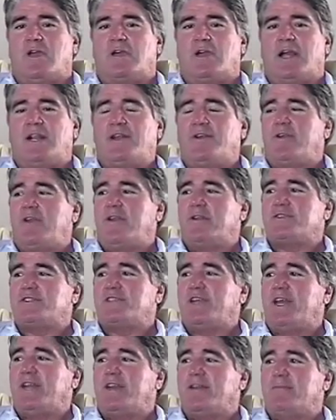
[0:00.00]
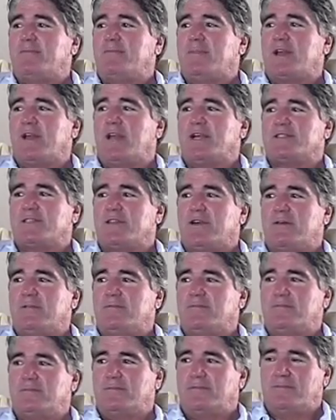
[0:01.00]
Eldorado Stadium in Glasgow.
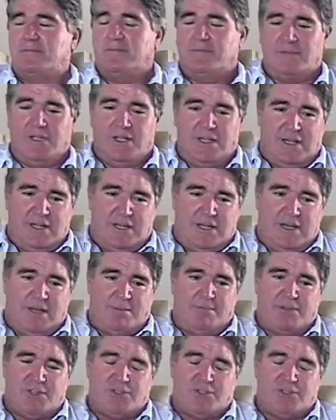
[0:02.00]
And